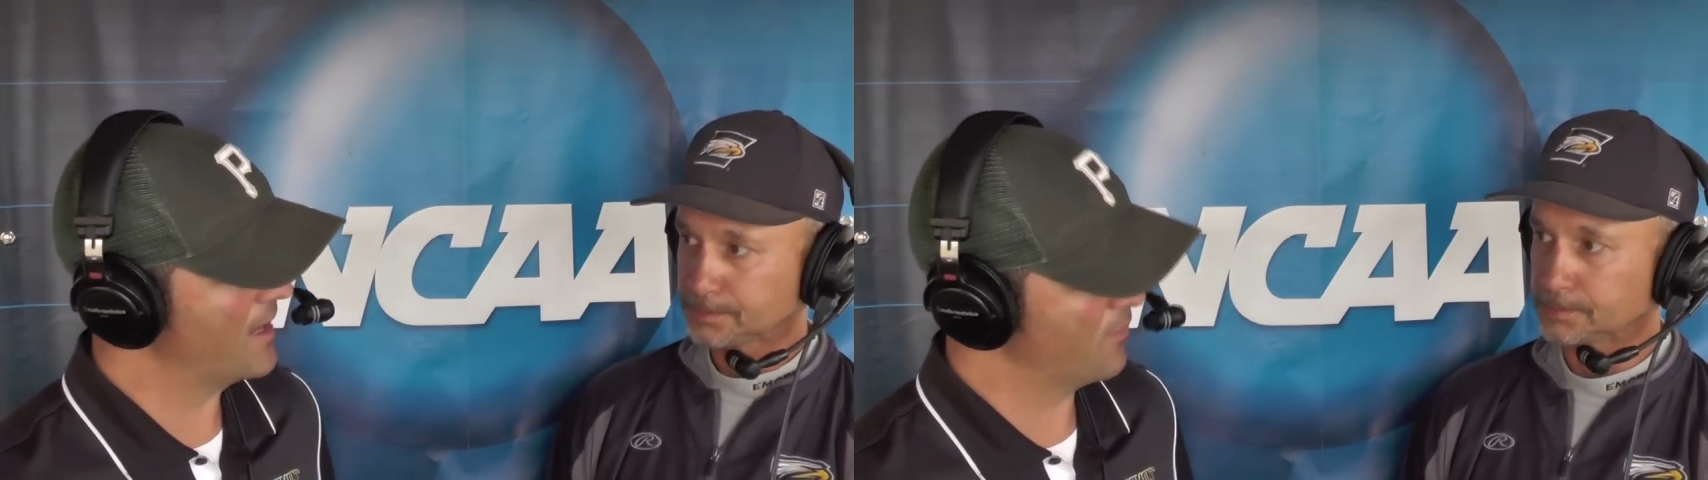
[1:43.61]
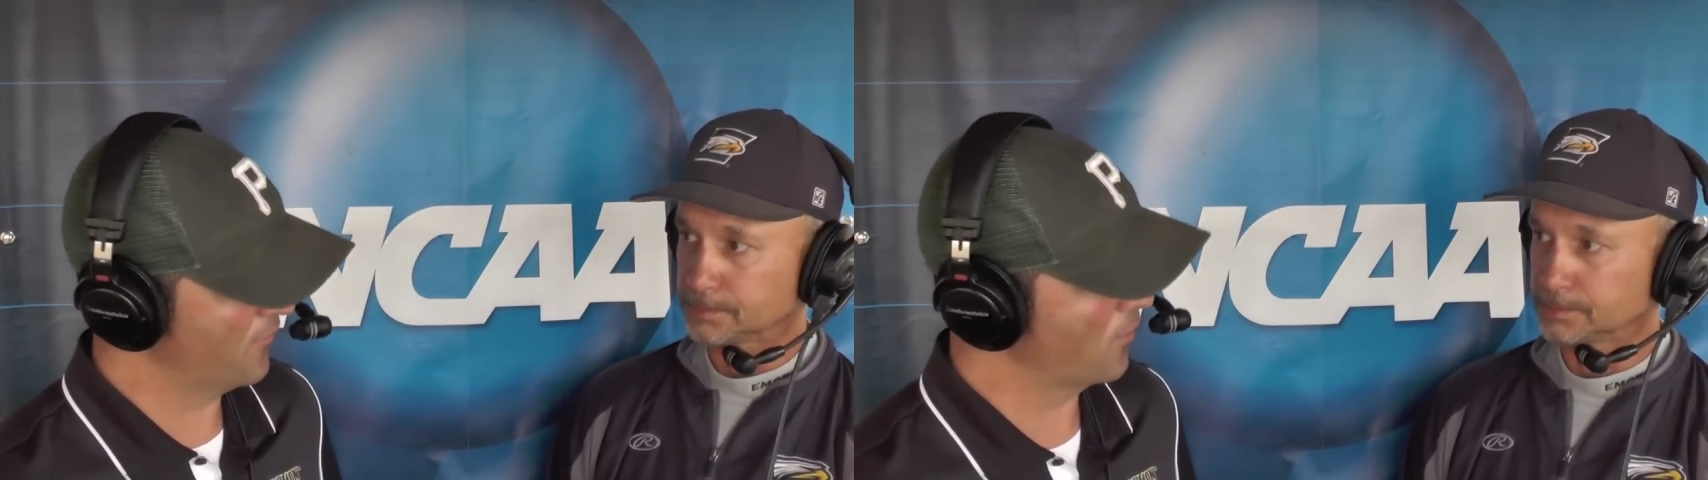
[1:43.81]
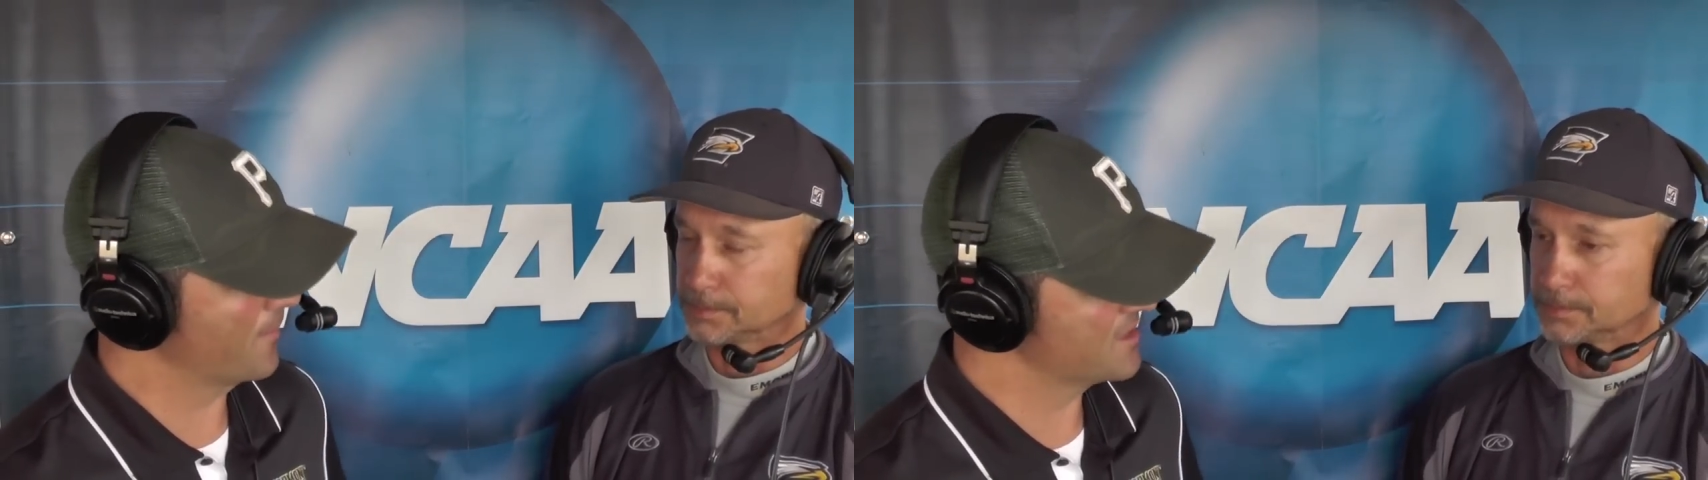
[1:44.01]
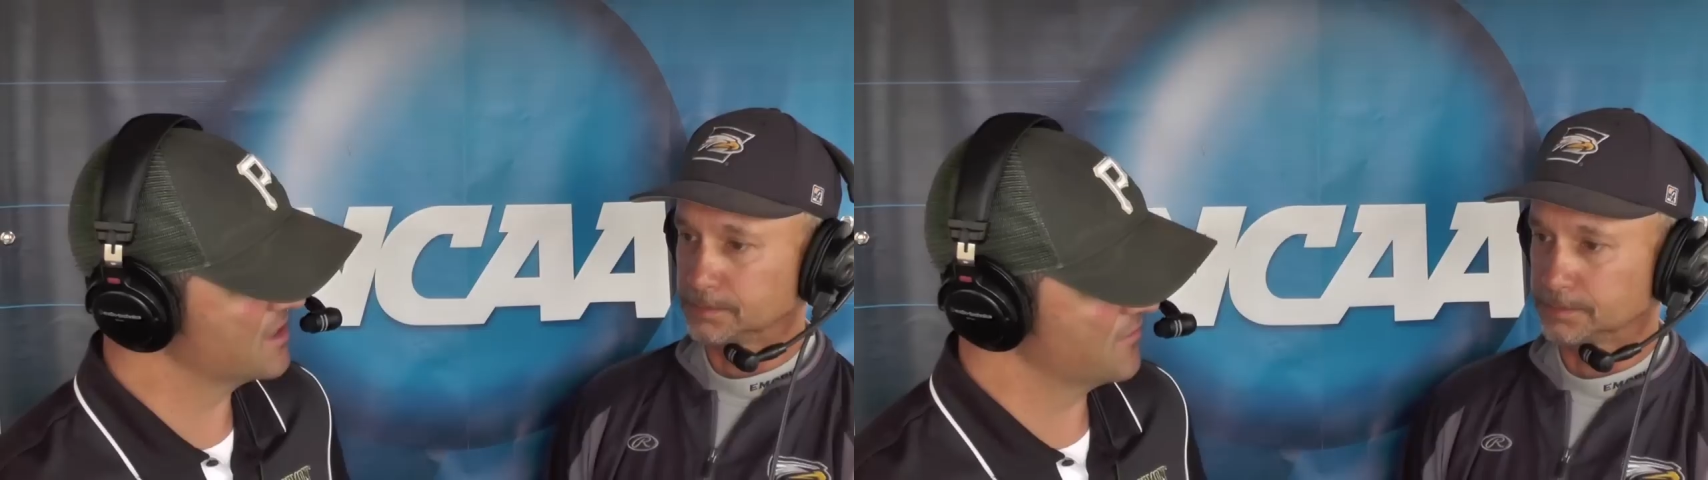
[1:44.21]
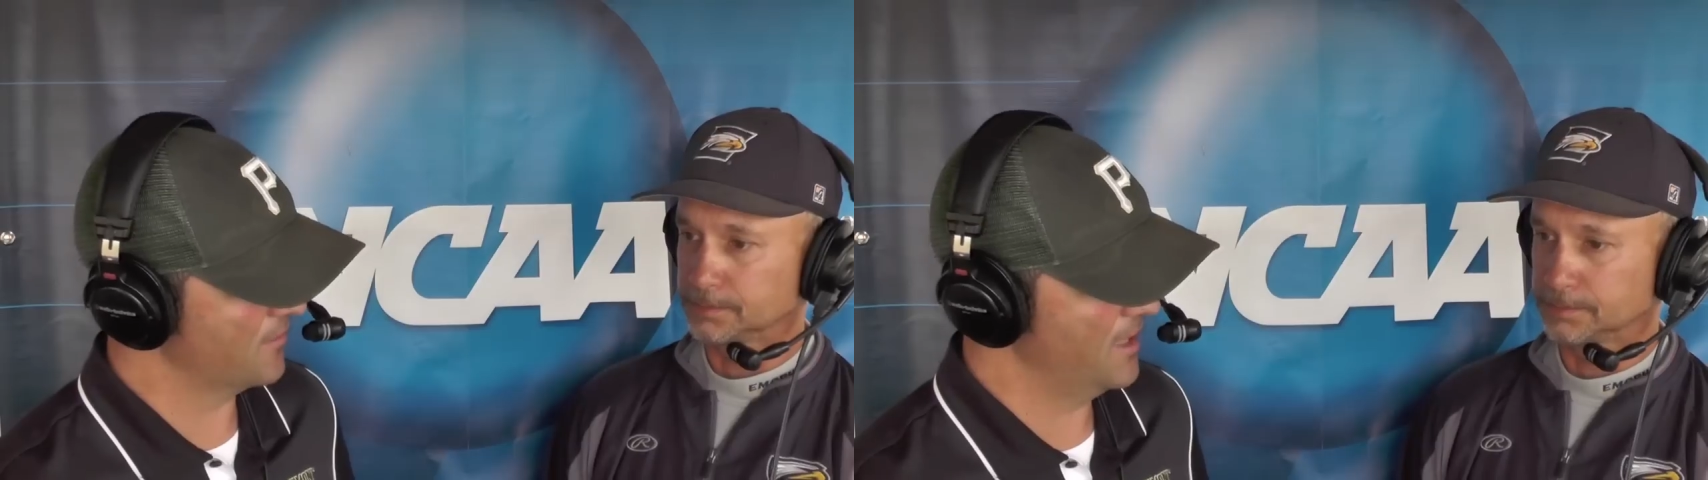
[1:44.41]
great
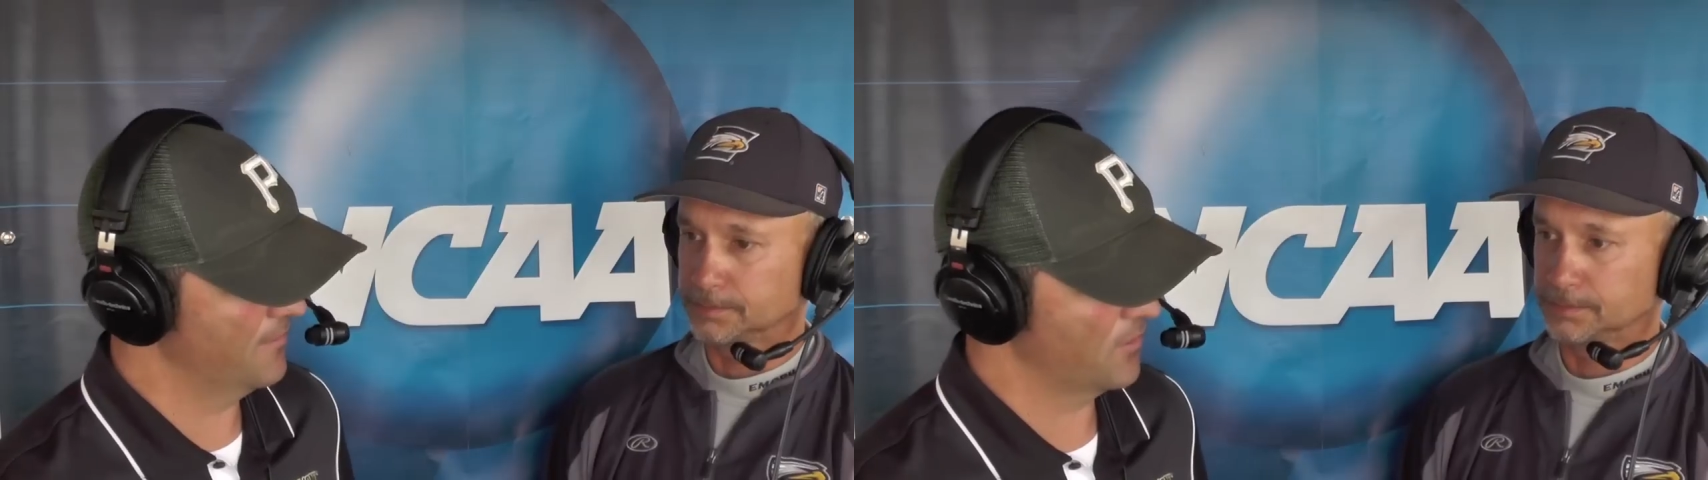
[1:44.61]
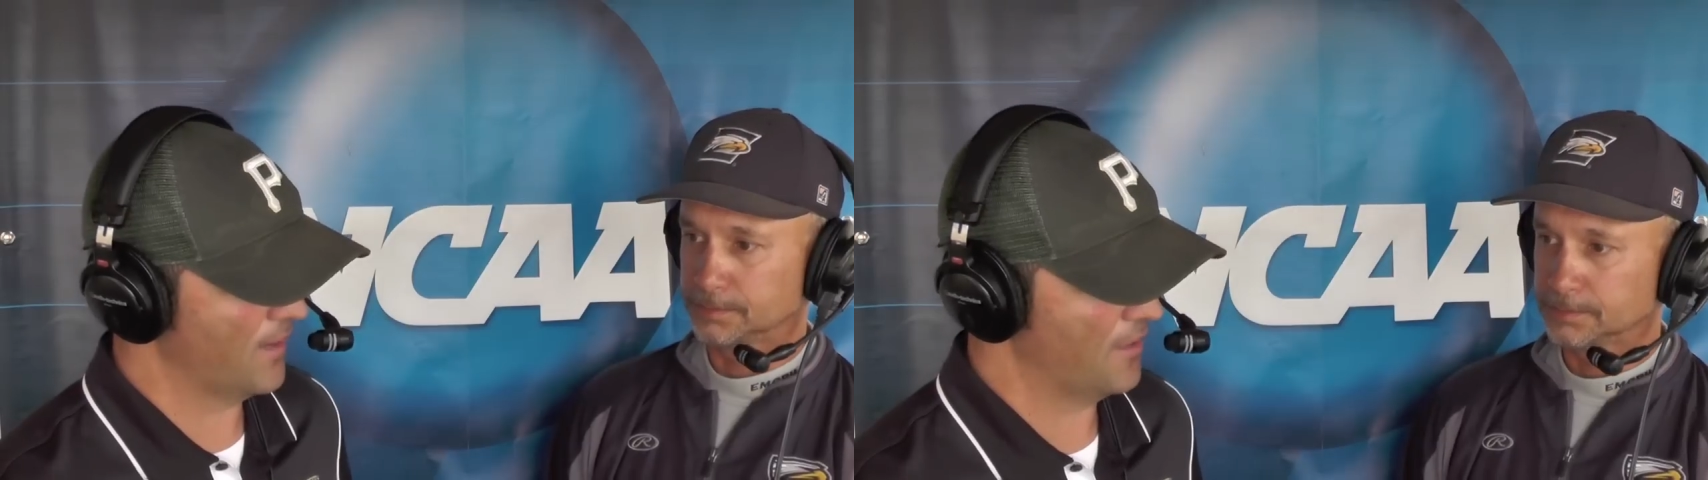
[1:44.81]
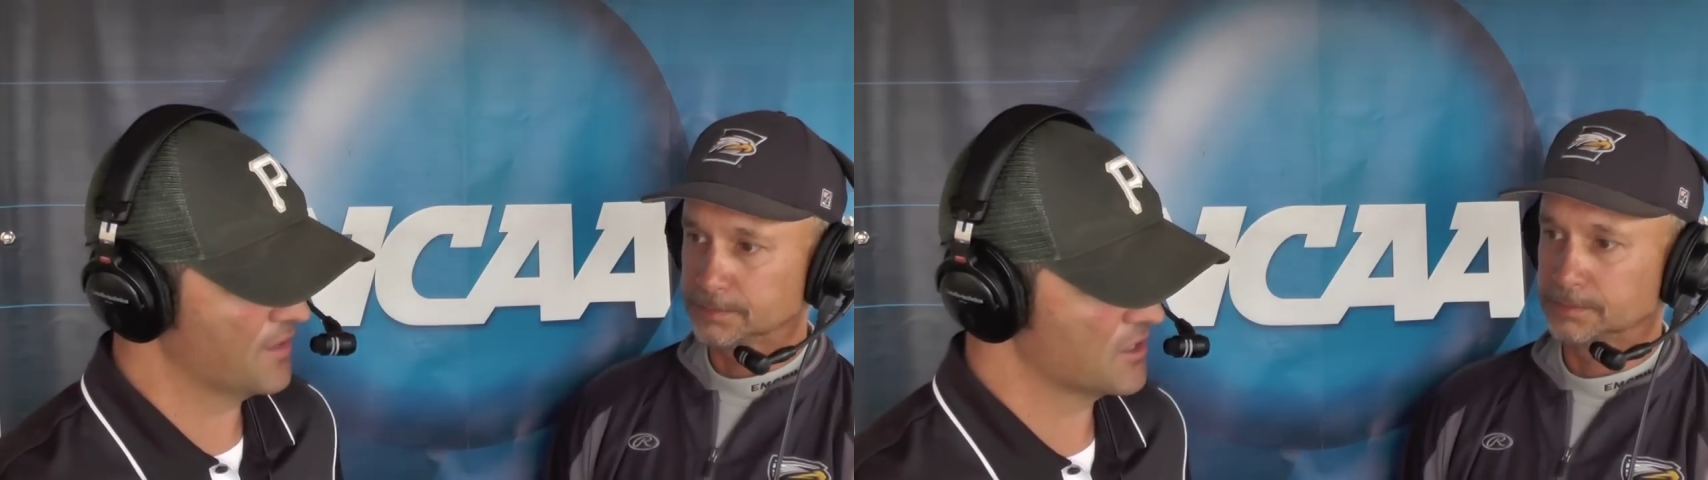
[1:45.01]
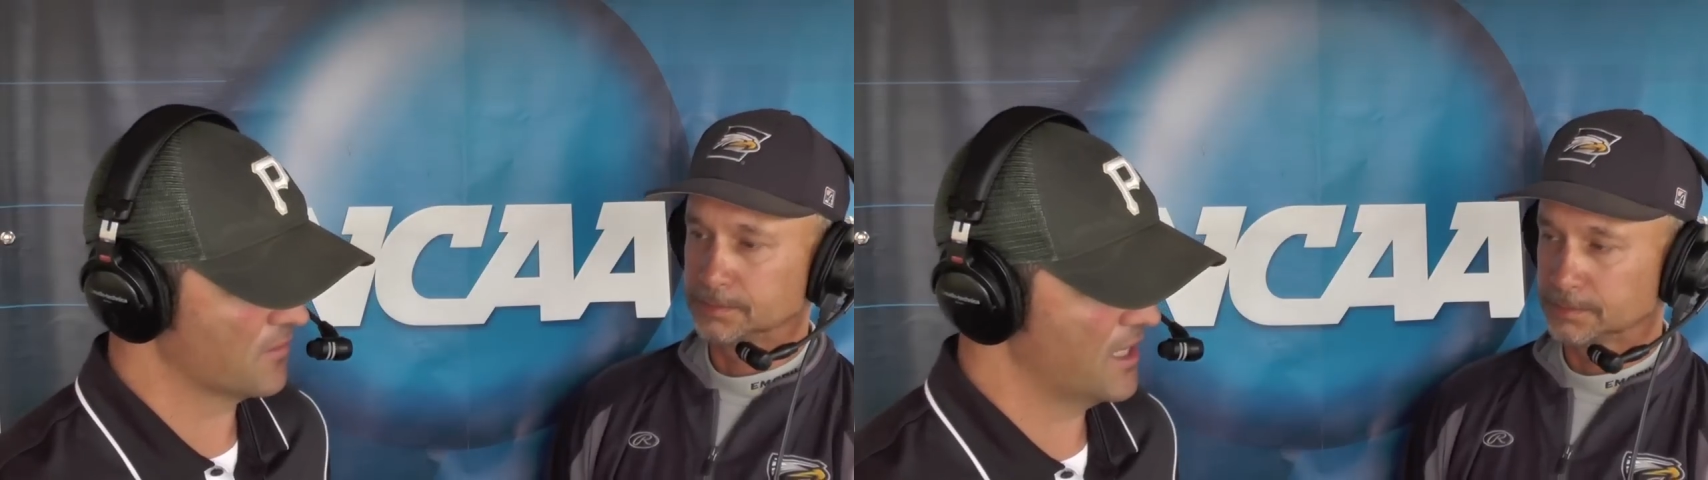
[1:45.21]
performances from him throughout this